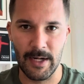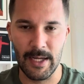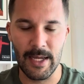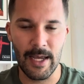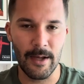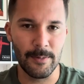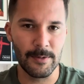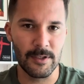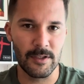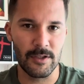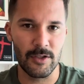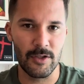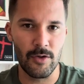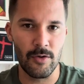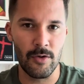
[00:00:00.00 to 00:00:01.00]
He helps us
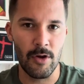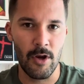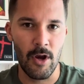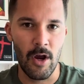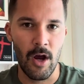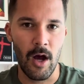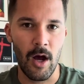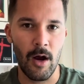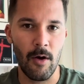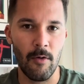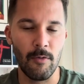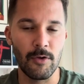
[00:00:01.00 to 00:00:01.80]
to uh,